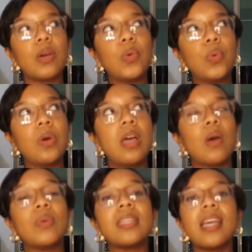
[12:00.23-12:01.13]
who
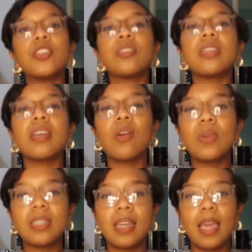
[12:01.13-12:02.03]
was interested in
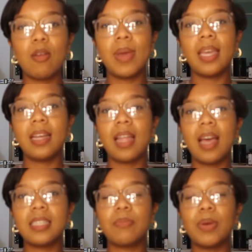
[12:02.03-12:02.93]
going to a candle making
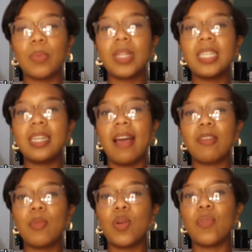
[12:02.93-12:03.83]
class, but really didn't have
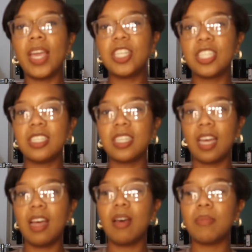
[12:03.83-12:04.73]
the motivation to
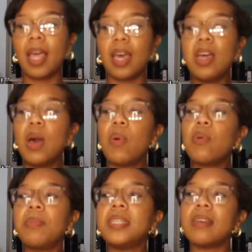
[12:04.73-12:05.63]
come. Like what
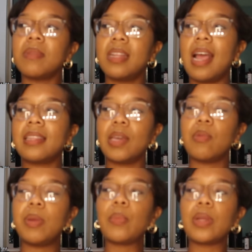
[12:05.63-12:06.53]
would be something that I think
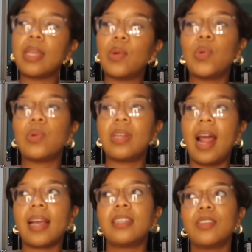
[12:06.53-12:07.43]
would be really cool that
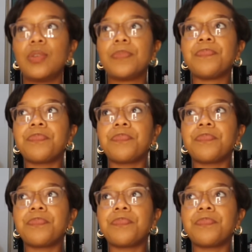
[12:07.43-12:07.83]
I could do?